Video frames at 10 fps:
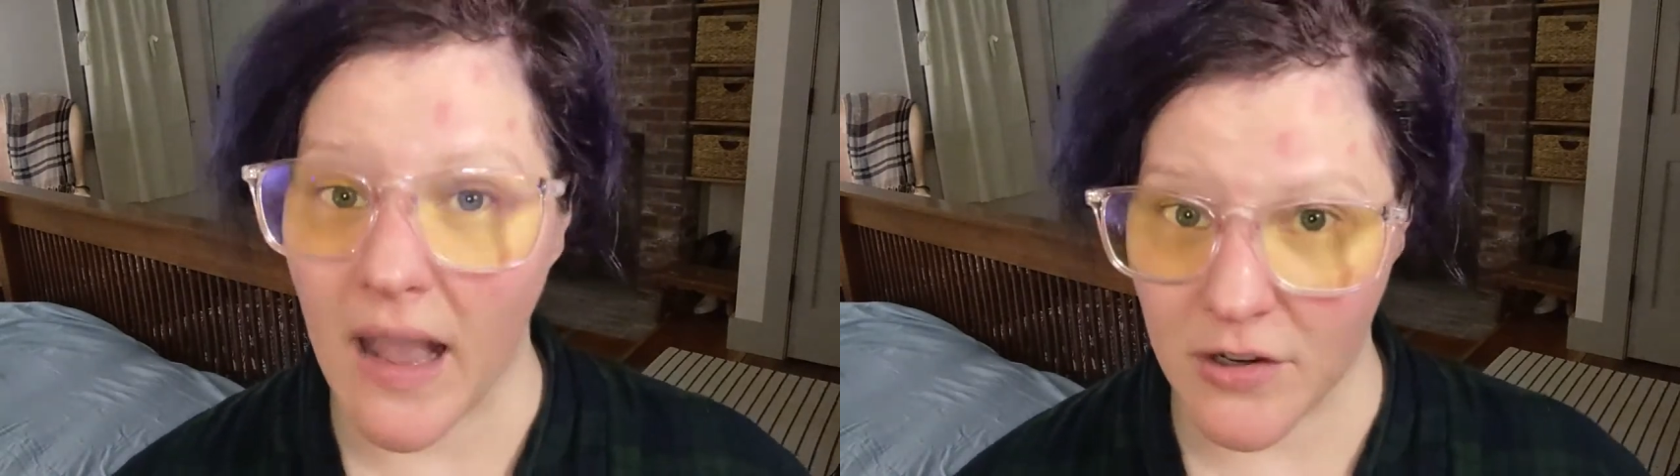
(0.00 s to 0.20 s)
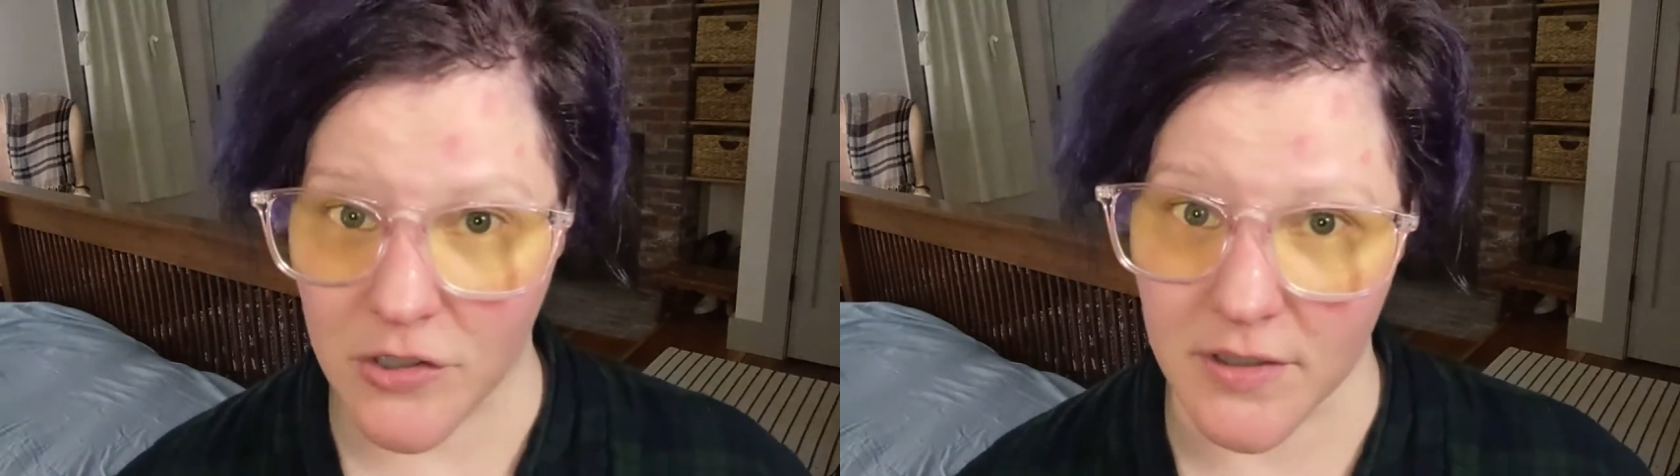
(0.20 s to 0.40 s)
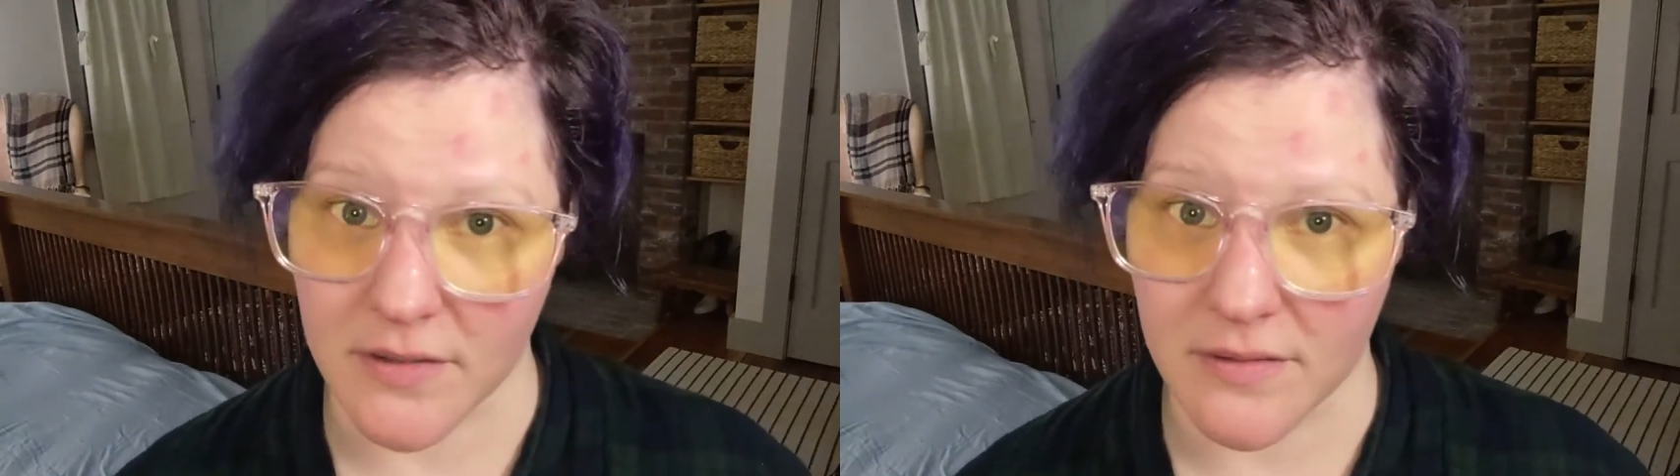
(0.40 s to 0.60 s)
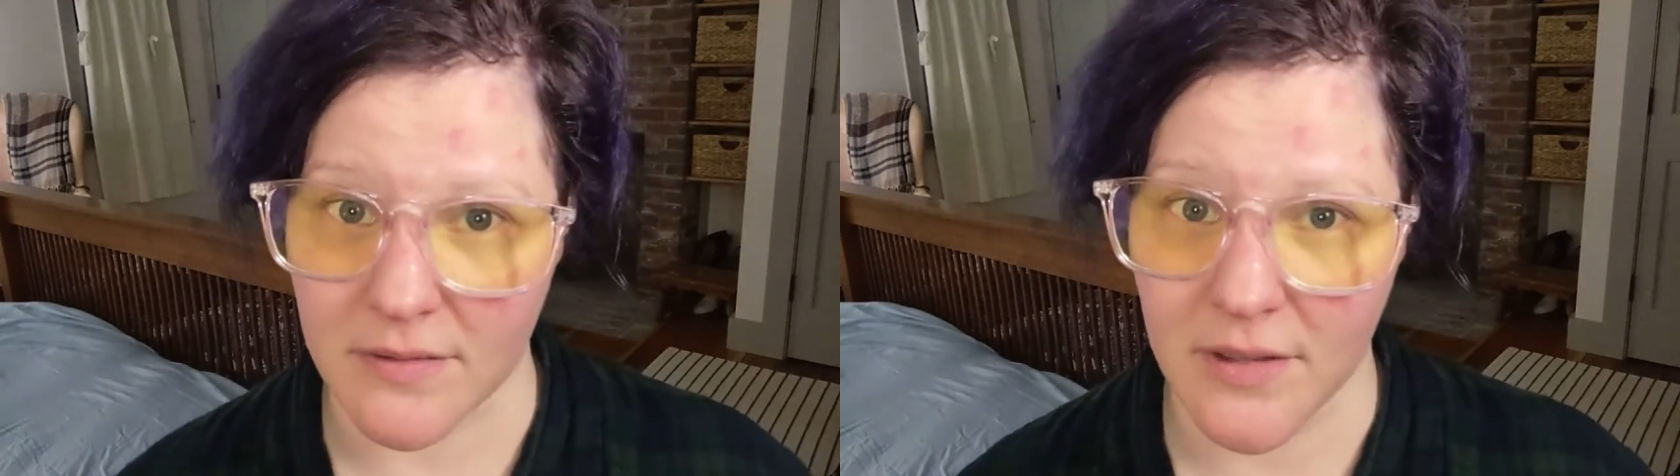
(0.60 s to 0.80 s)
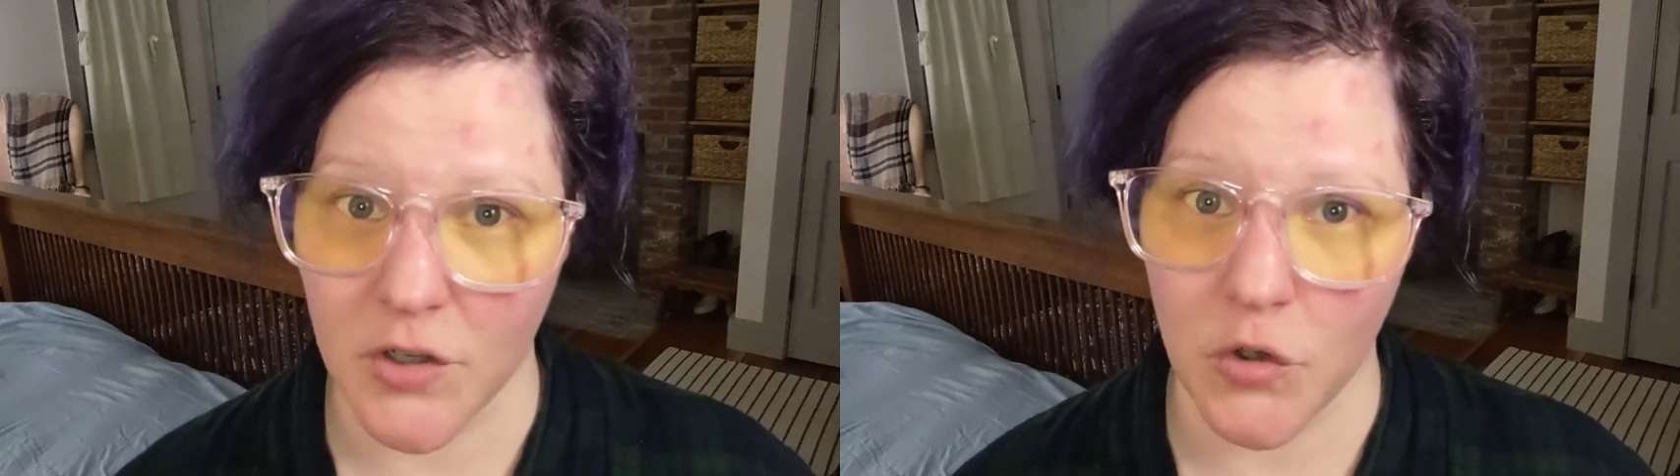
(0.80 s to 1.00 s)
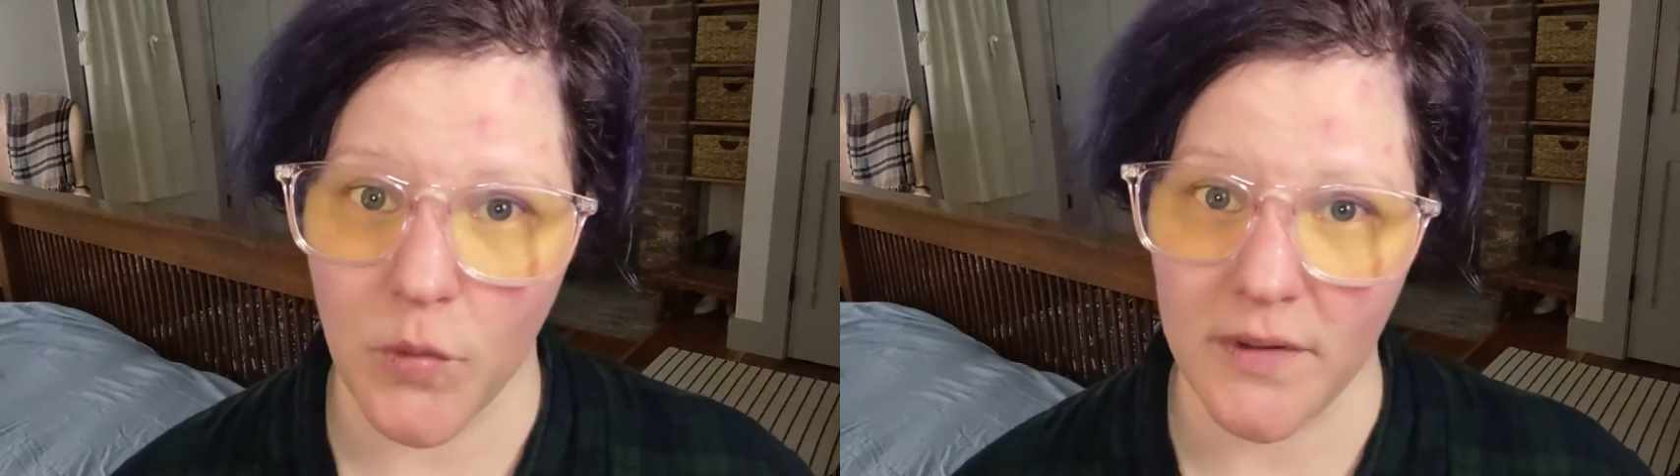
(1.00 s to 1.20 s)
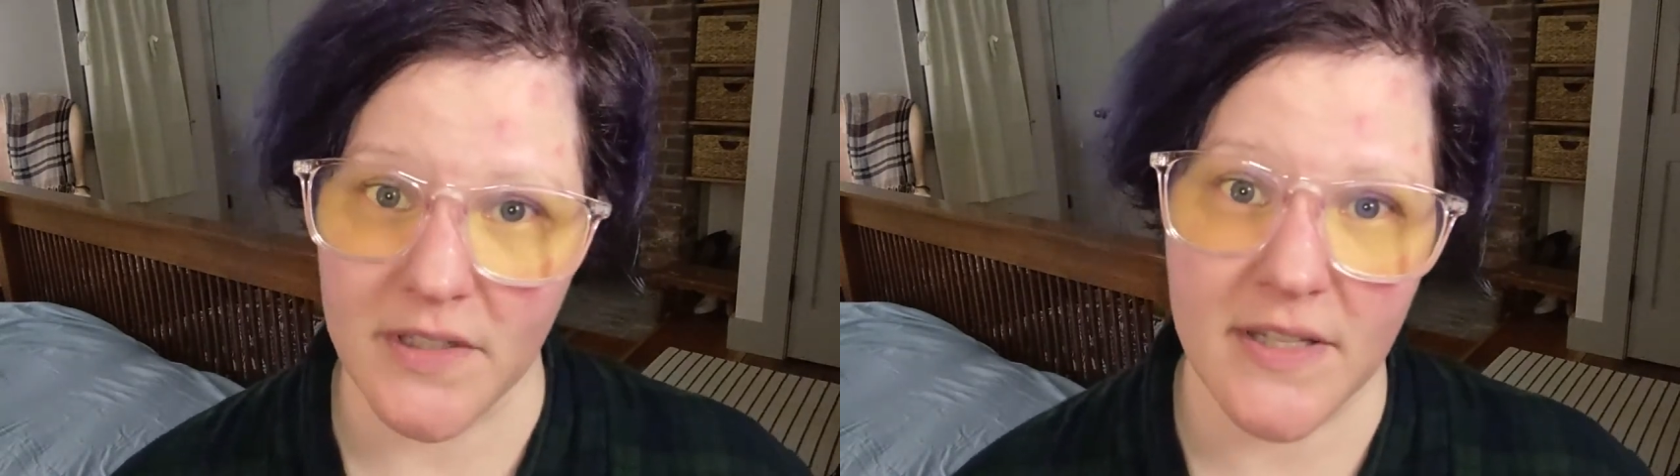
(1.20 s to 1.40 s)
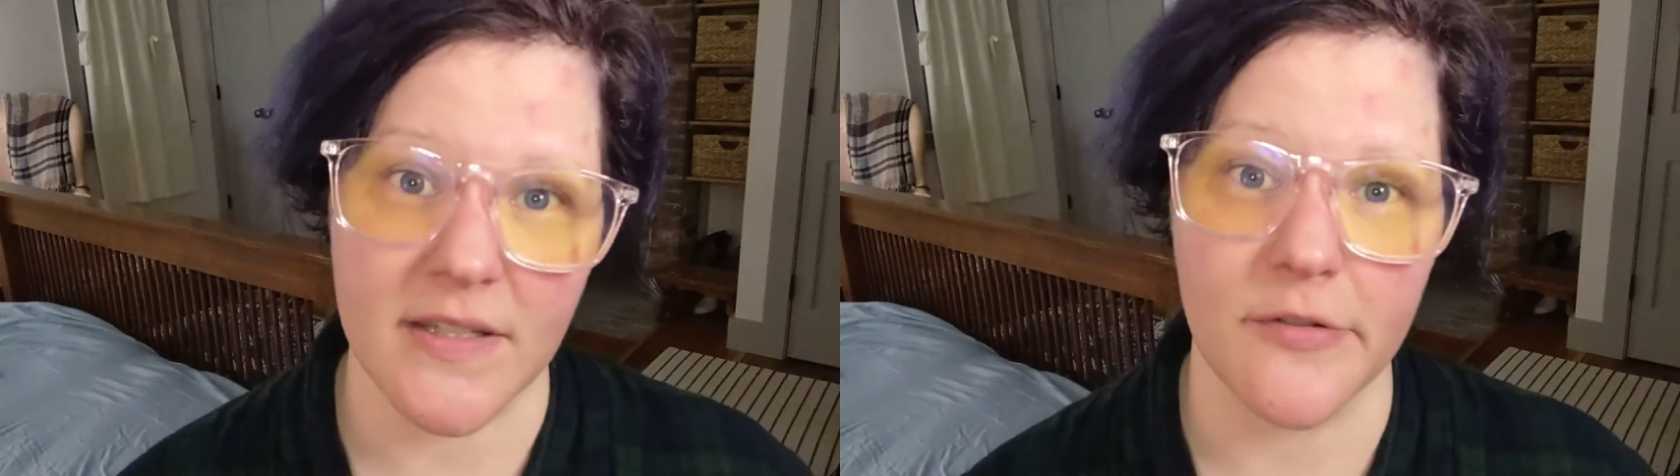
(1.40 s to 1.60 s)
action.
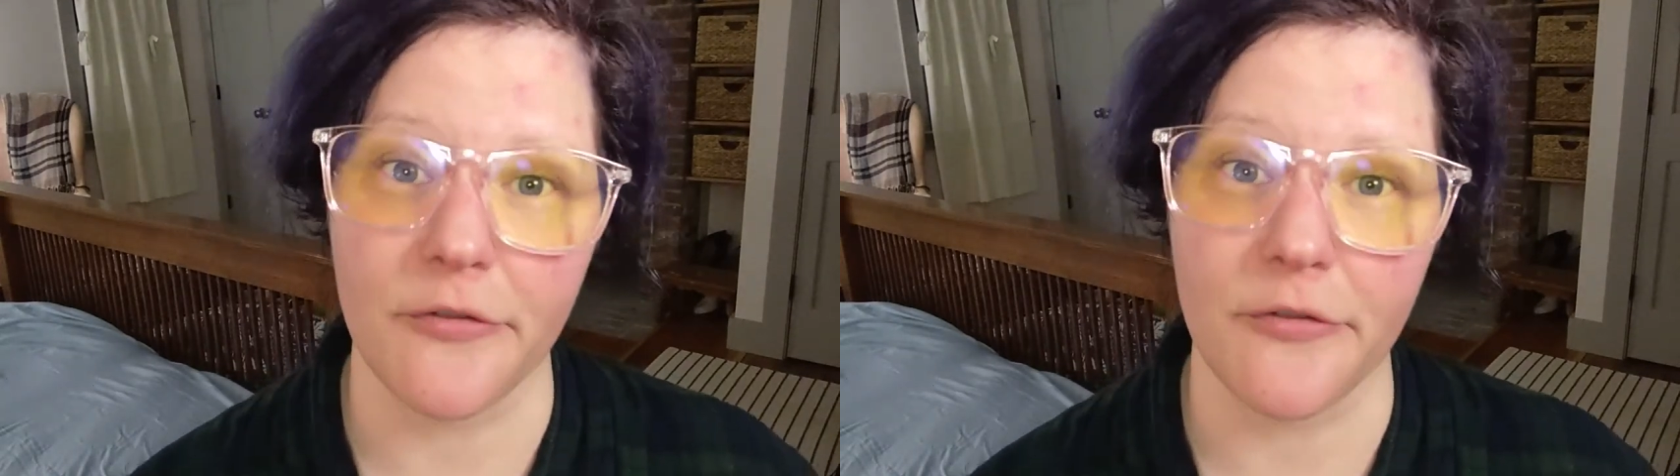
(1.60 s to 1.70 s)
Wellness is the